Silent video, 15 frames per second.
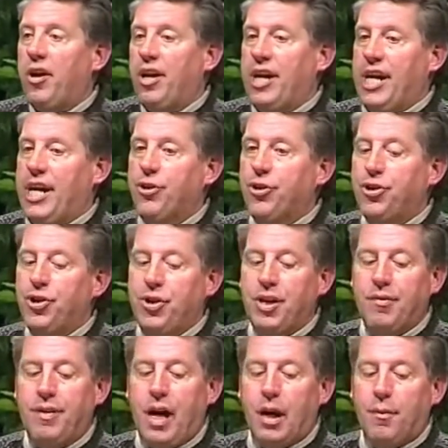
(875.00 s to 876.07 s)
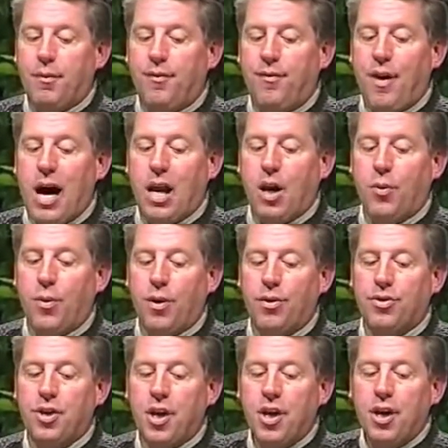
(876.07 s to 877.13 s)
Leaders who develop
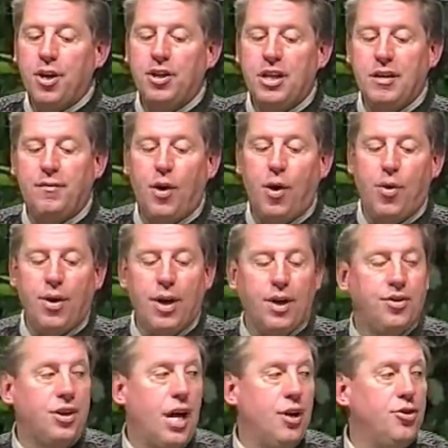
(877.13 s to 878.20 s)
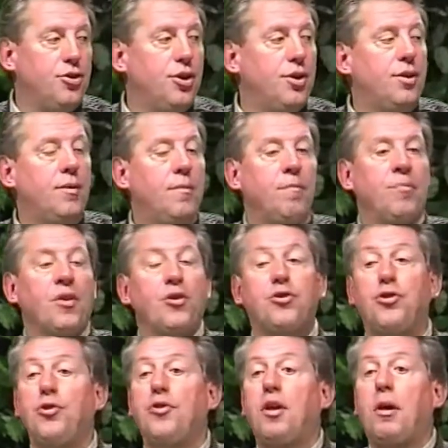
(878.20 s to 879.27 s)
followers devote attention
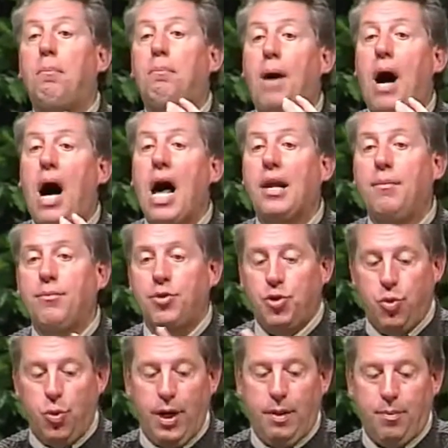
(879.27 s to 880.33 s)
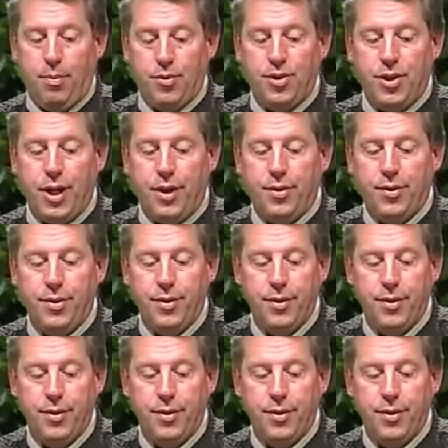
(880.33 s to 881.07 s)
to the bottom 20%.